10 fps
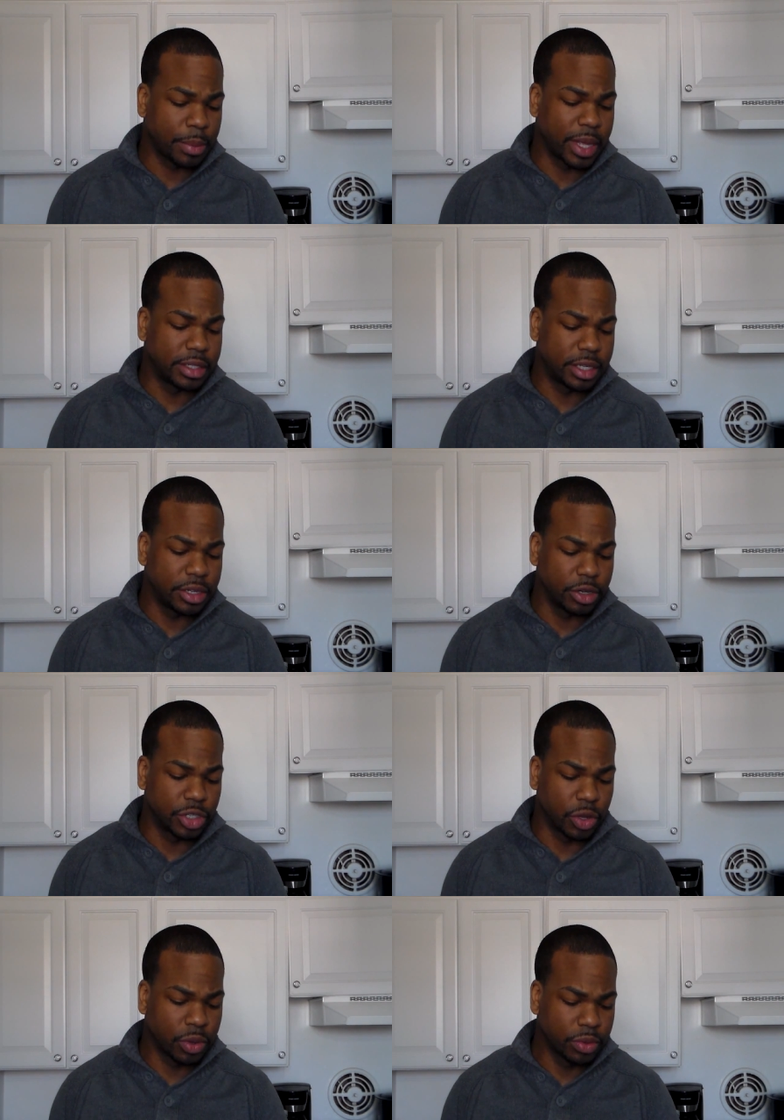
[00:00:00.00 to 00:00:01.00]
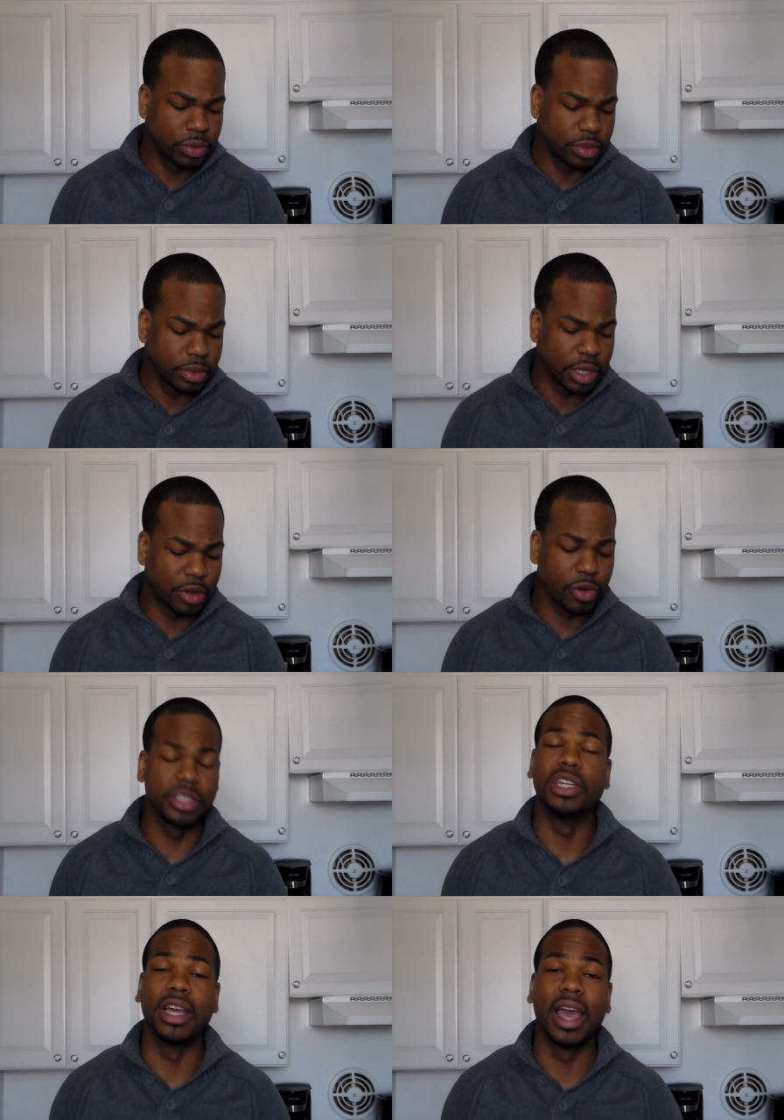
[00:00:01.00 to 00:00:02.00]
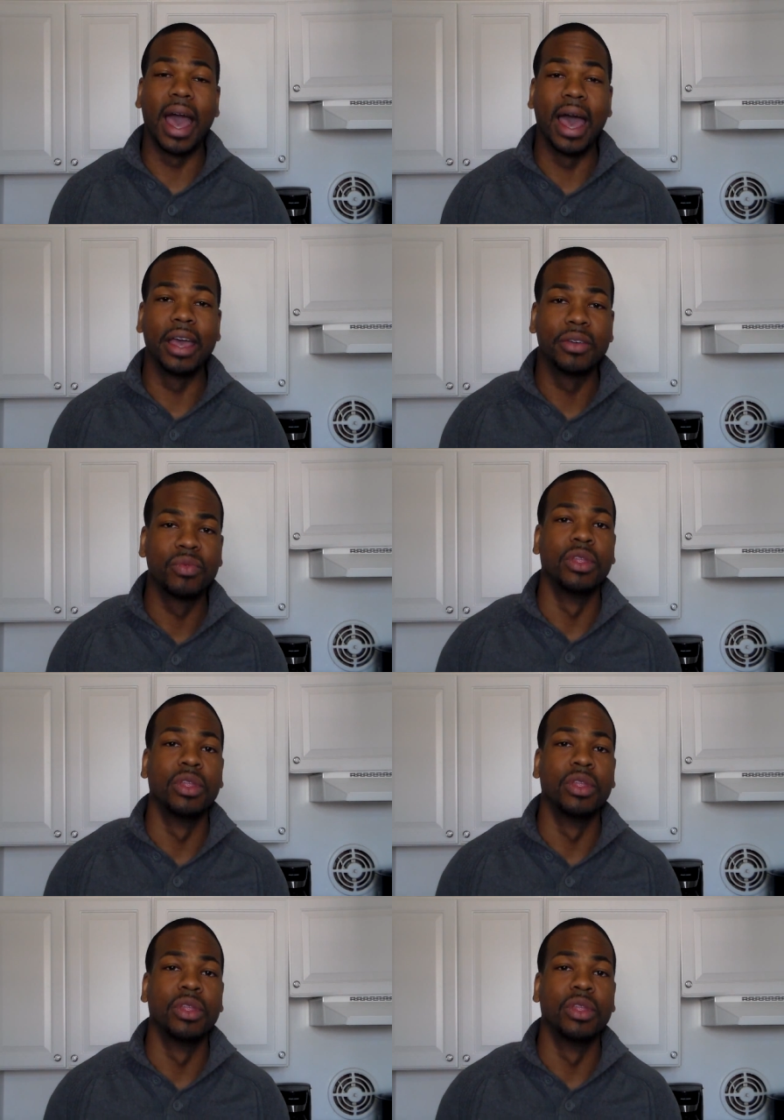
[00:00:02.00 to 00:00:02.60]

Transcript: I'm 18 years old, a Christian guy.